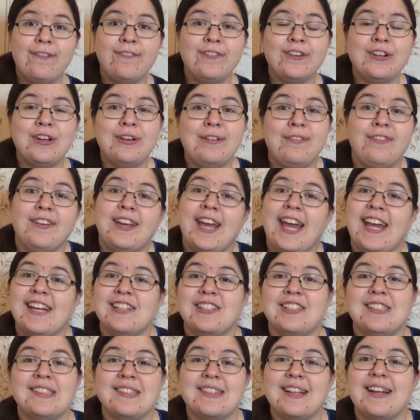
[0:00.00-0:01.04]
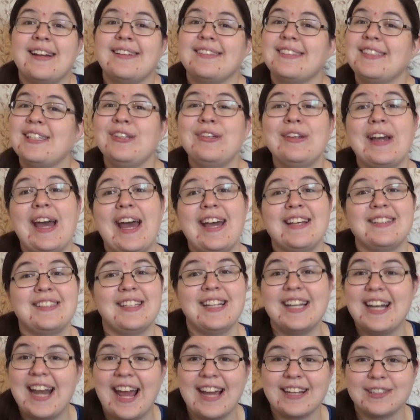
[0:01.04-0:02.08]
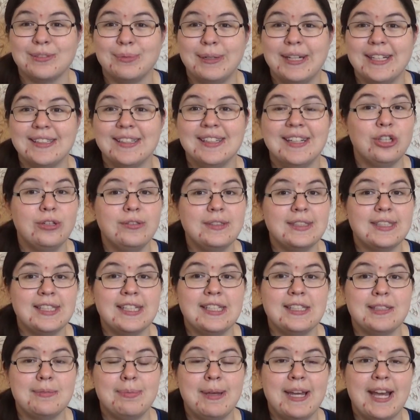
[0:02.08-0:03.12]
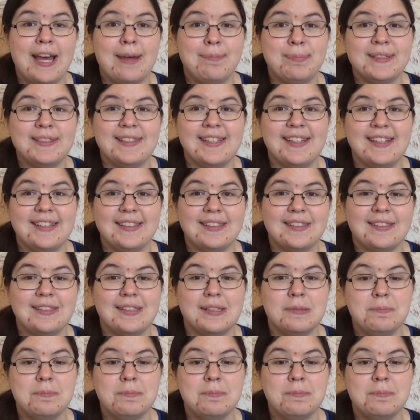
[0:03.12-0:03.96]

for notifications, and I'll see you guys in the next one. Tootsies, may apple zines.